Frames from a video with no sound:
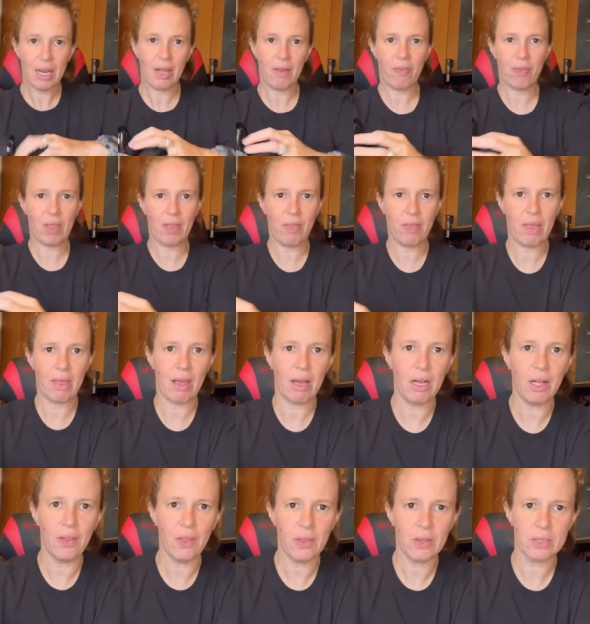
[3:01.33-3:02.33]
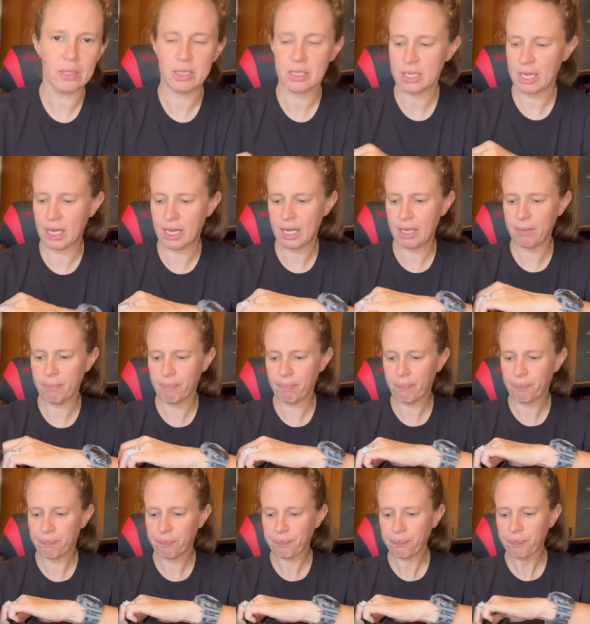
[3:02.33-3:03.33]
And then the other side,
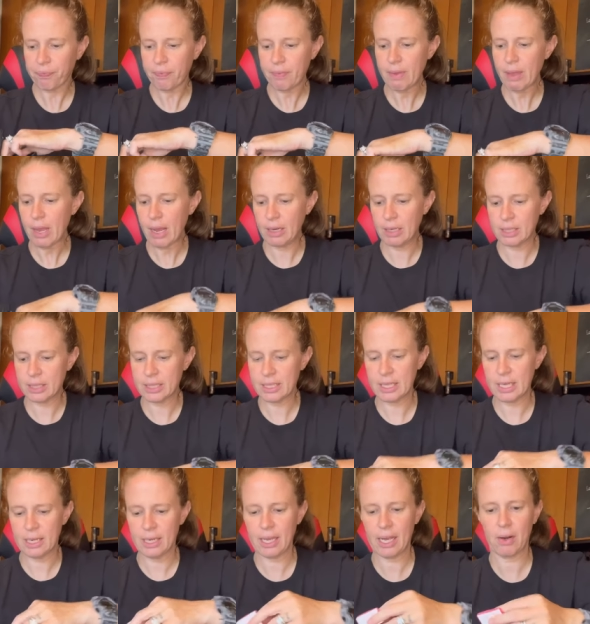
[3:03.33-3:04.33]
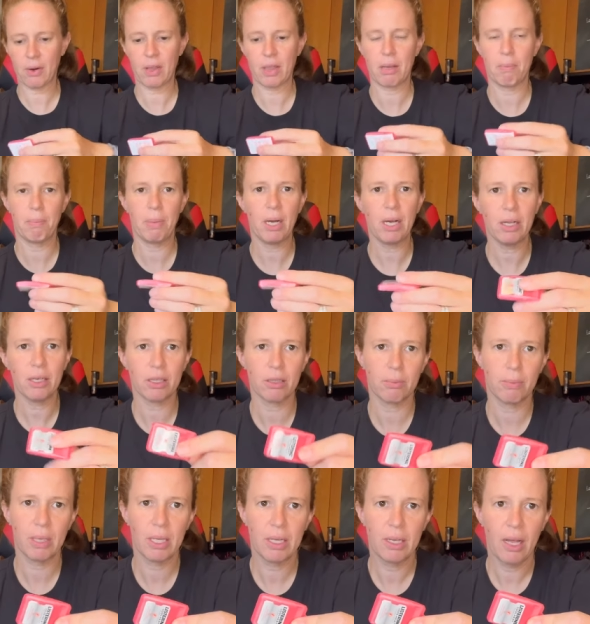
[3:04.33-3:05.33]
uh, sitting down in the
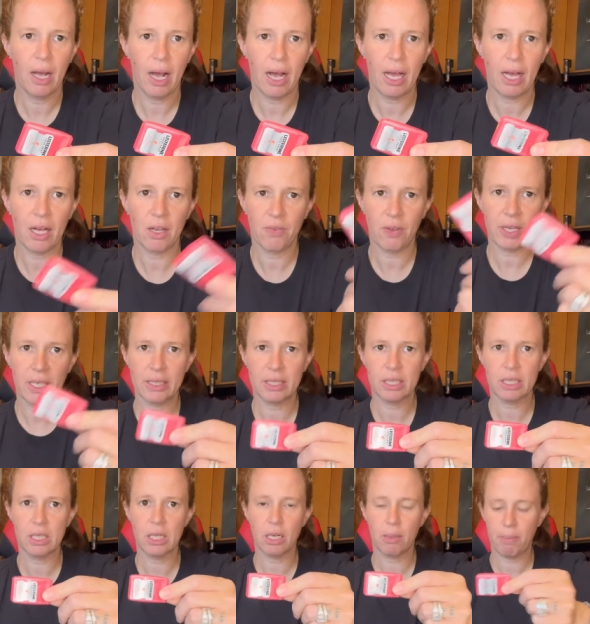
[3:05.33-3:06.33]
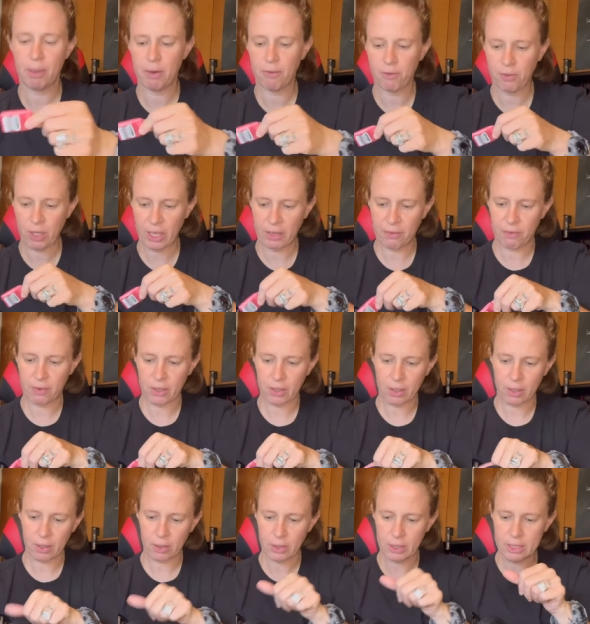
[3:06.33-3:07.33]
bottom, I have a cinnamon
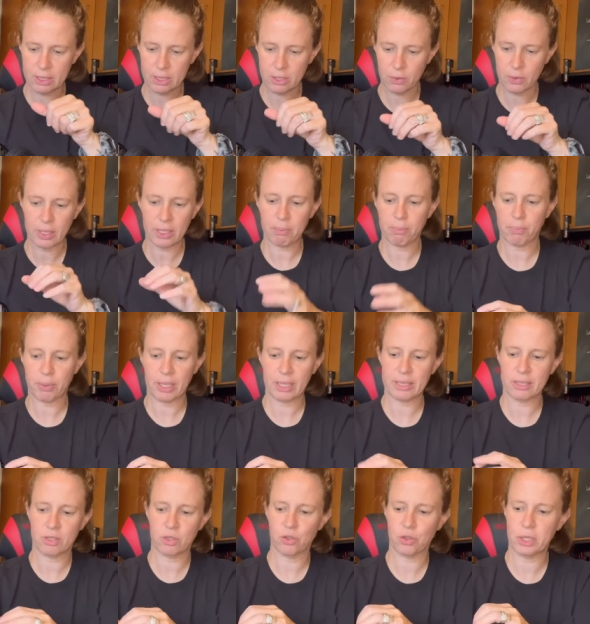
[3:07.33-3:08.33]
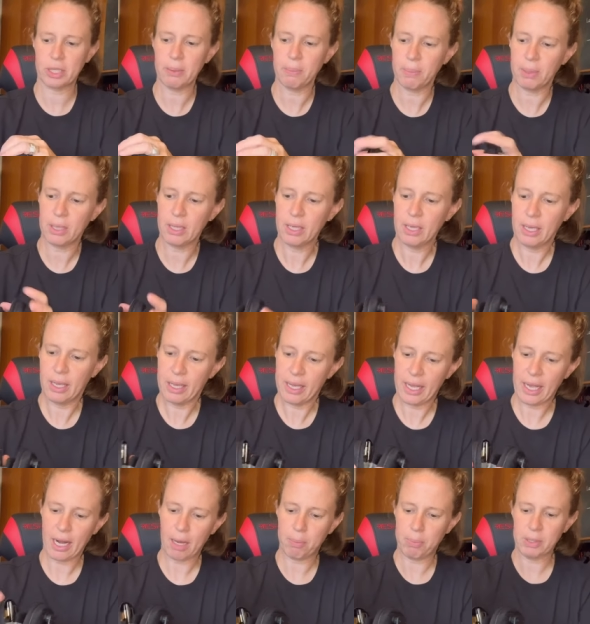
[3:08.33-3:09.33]
flavored Listerine breath strip.
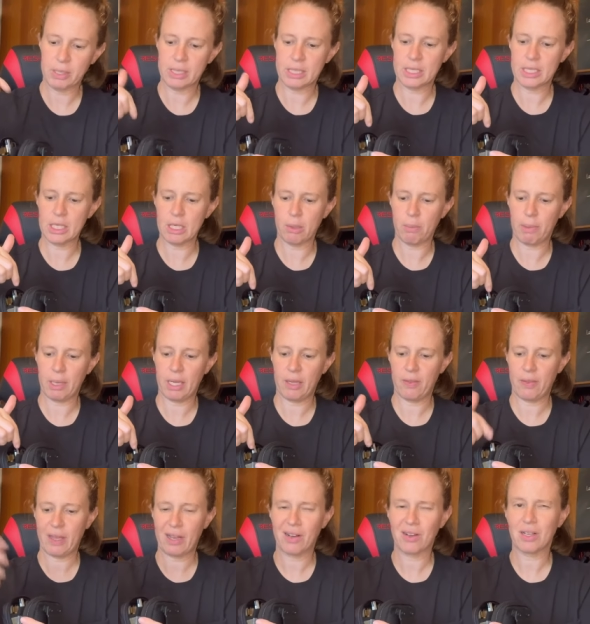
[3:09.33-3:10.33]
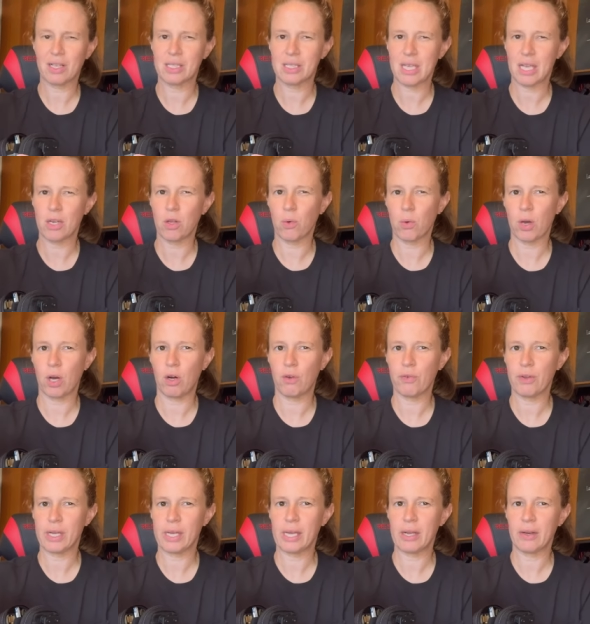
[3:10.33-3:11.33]
And I put the cinnamon in there because I don't
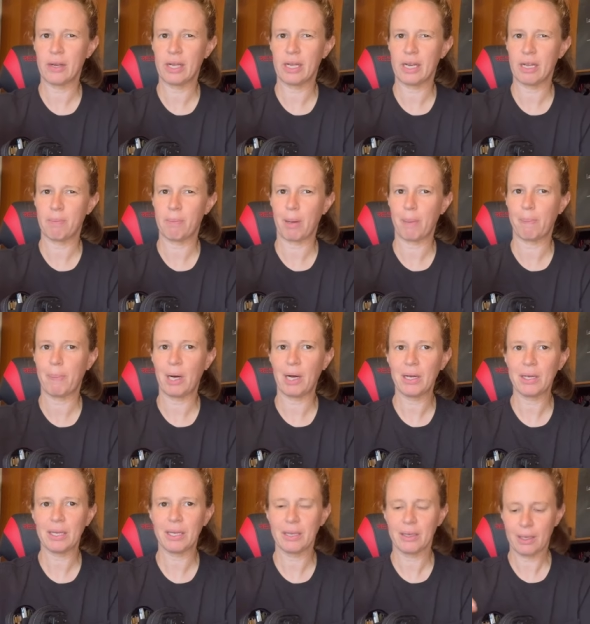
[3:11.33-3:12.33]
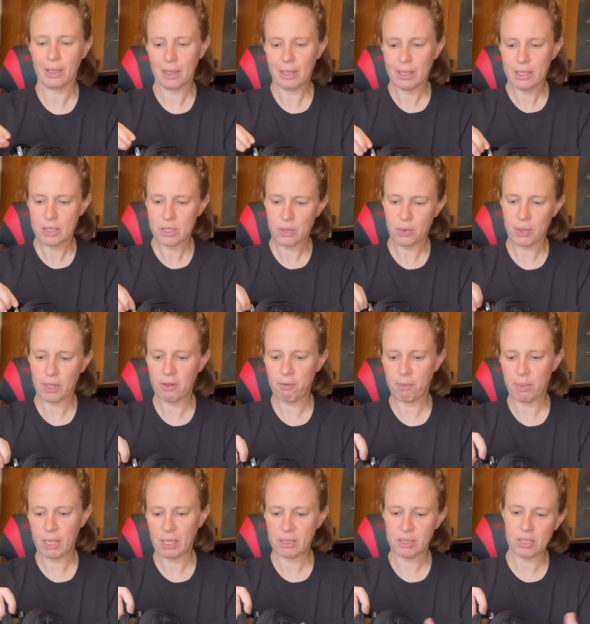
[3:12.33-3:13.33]
often carry it in my pocket. So give
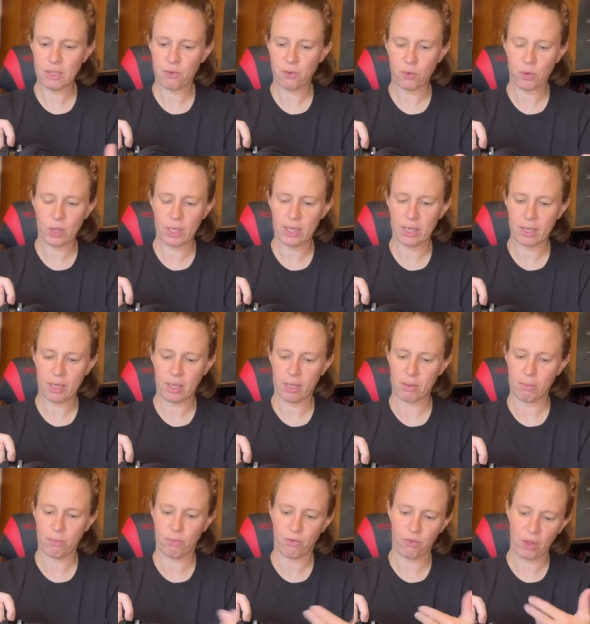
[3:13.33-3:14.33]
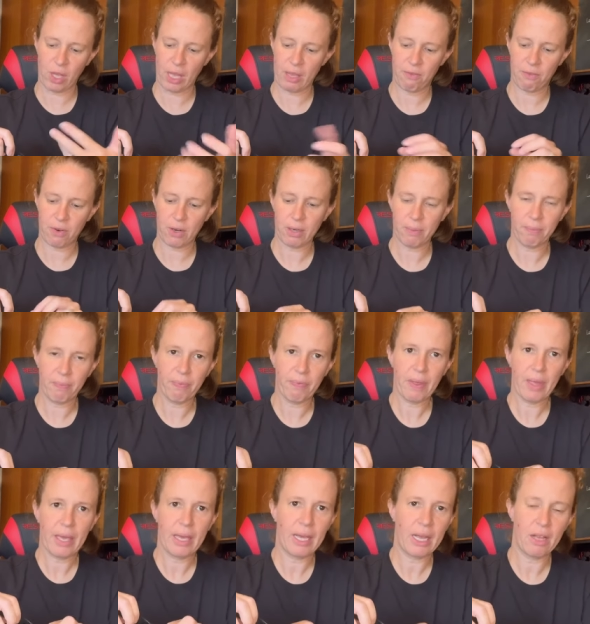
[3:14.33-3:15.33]
me a different um, flavor.
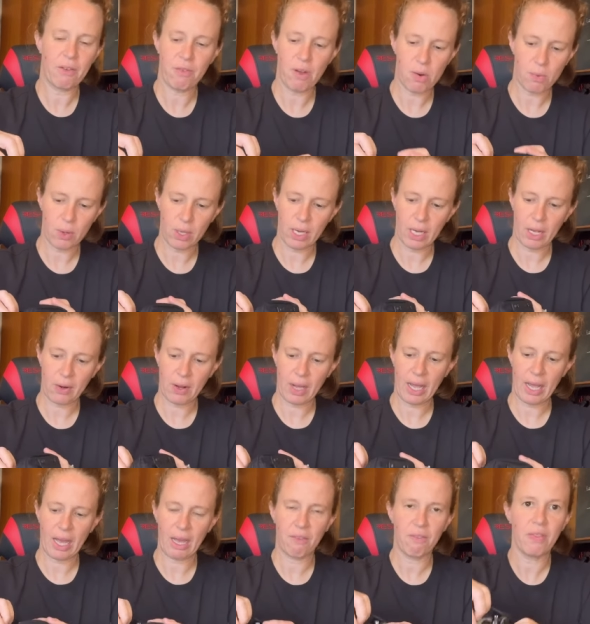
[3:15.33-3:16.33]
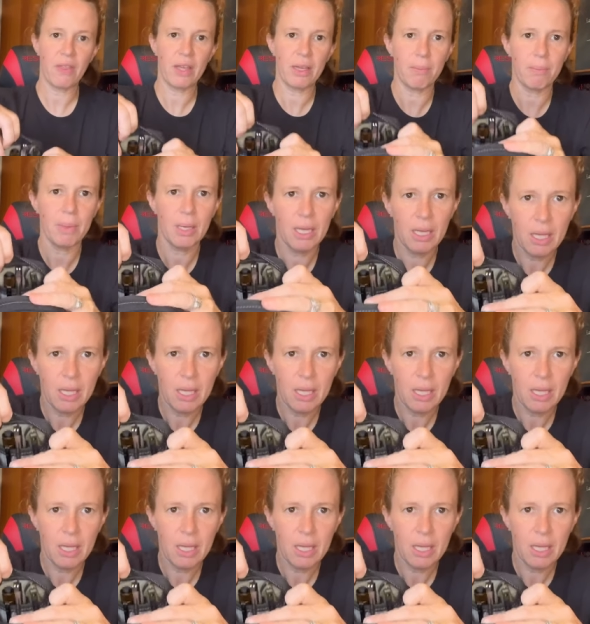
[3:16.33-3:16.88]
And if I run out, I have them.